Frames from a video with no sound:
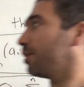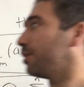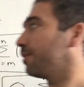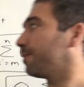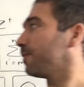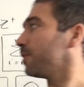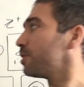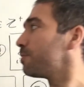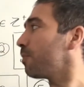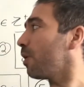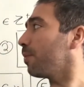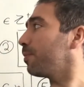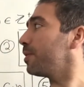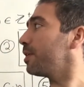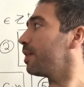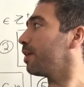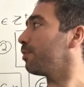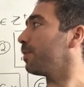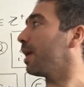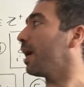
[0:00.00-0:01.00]
the first property
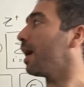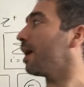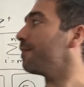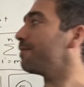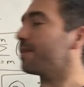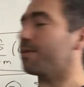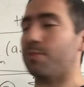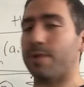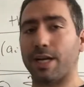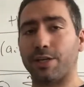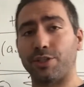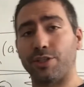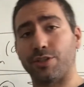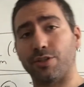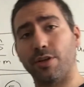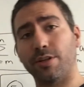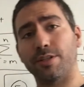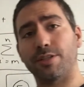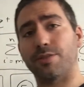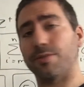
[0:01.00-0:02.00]
that we have, and we actually
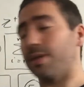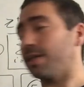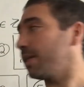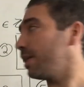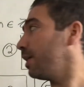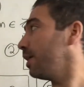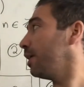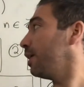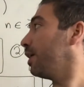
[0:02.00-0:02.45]
saw this already,